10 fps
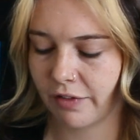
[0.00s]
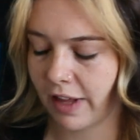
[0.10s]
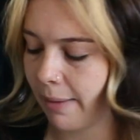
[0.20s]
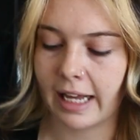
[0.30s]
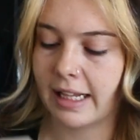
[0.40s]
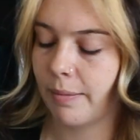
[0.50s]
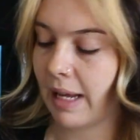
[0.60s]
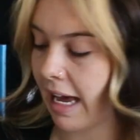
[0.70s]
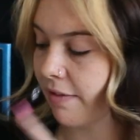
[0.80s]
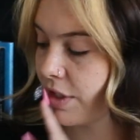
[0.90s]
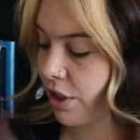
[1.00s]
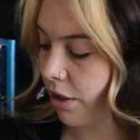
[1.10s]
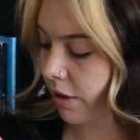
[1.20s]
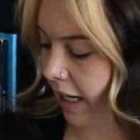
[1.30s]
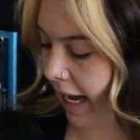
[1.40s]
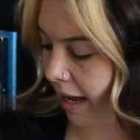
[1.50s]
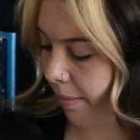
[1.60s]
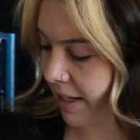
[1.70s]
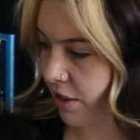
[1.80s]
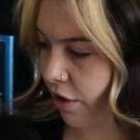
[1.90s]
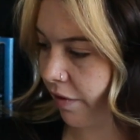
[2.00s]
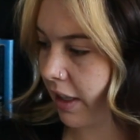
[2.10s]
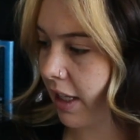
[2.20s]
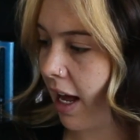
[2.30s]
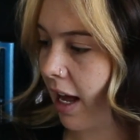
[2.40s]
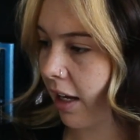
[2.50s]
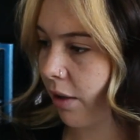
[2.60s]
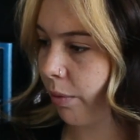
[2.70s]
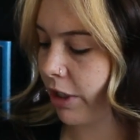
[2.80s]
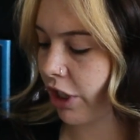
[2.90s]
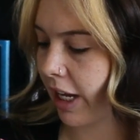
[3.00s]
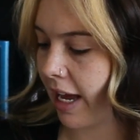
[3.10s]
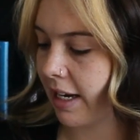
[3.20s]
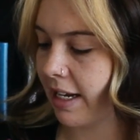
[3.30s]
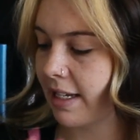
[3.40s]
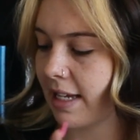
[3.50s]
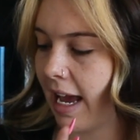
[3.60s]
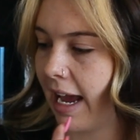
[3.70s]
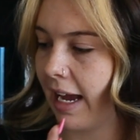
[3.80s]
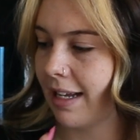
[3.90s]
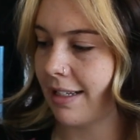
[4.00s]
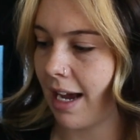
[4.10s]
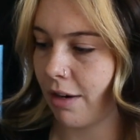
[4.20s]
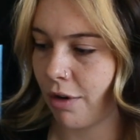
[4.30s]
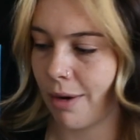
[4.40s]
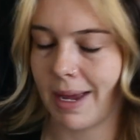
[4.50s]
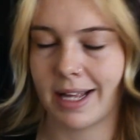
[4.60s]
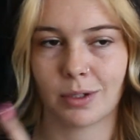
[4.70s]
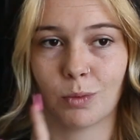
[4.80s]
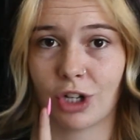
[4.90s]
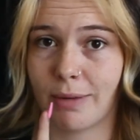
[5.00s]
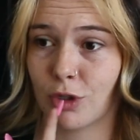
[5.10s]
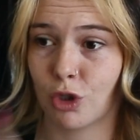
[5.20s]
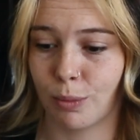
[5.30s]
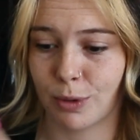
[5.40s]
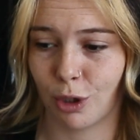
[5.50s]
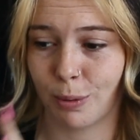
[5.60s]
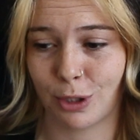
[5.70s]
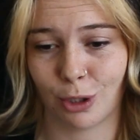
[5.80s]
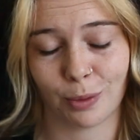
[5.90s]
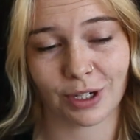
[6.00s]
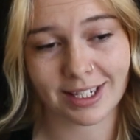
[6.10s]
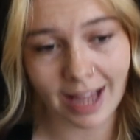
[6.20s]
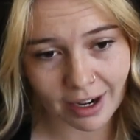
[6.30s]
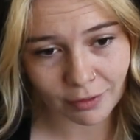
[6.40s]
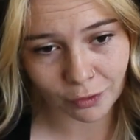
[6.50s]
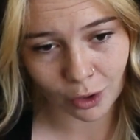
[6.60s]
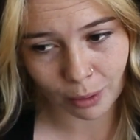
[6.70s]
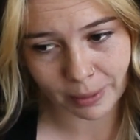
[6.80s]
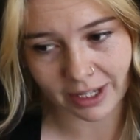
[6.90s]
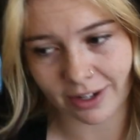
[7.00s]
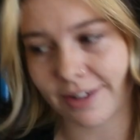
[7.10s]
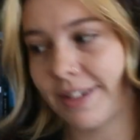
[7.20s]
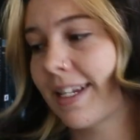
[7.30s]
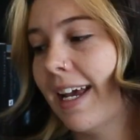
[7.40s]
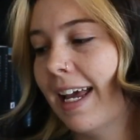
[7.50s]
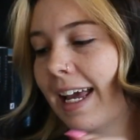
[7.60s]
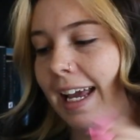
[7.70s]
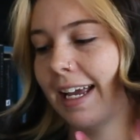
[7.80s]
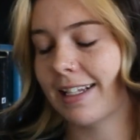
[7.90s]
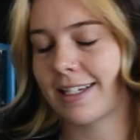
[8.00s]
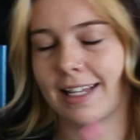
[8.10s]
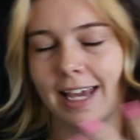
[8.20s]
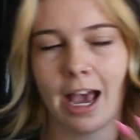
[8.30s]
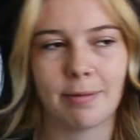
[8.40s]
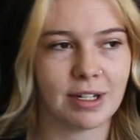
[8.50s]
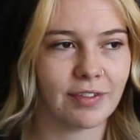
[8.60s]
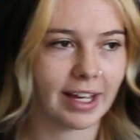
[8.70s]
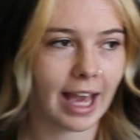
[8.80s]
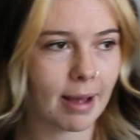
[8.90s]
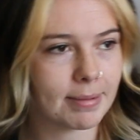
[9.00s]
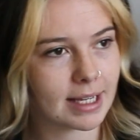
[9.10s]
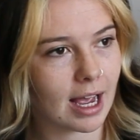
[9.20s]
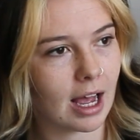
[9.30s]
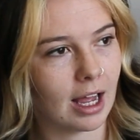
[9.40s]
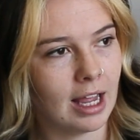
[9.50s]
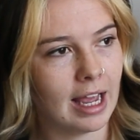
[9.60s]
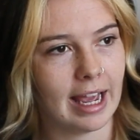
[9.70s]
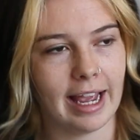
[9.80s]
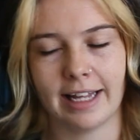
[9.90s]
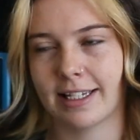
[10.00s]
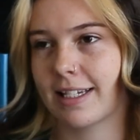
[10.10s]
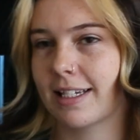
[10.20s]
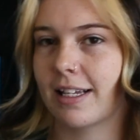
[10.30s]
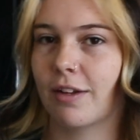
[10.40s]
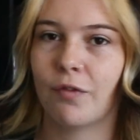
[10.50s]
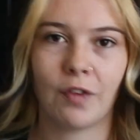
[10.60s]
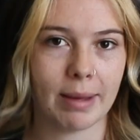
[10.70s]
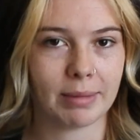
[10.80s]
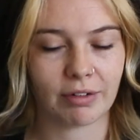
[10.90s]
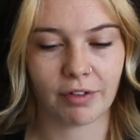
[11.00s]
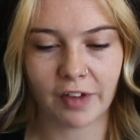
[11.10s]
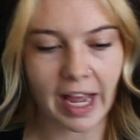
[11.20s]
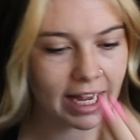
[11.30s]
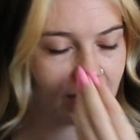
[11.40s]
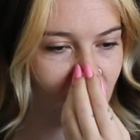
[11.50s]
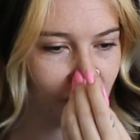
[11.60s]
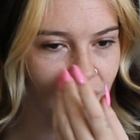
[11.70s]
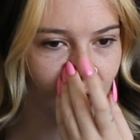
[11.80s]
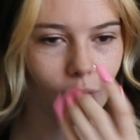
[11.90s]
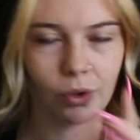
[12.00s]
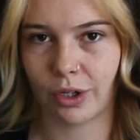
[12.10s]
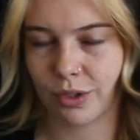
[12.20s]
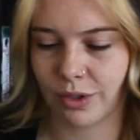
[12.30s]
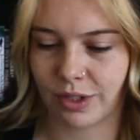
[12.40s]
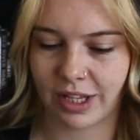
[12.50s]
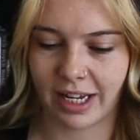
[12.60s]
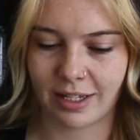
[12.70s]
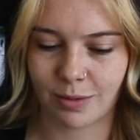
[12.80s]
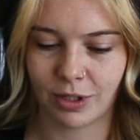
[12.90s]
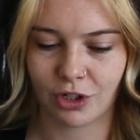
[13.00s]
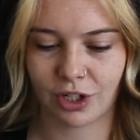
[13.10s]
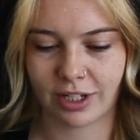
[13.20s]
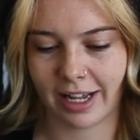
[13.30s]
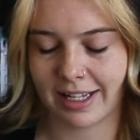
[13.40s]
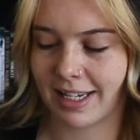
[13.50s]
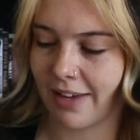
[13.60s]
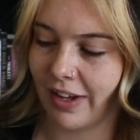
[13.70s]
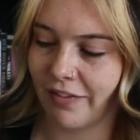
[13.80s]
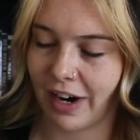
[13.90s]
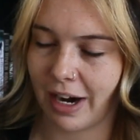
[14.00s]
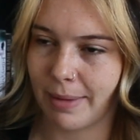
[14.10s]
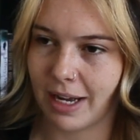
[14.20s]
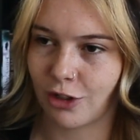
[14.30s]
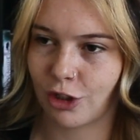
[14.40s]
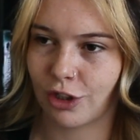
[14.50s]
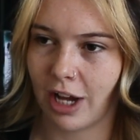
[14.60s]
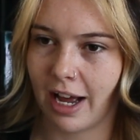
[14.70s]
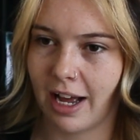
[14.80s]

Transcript: for that. And then we have Stolen Heir by Sophie Lark, which again is a dark romance, which I'm super excited for because it's the captive and captor, it's family revenge, all those sorts of things, which it's giving very much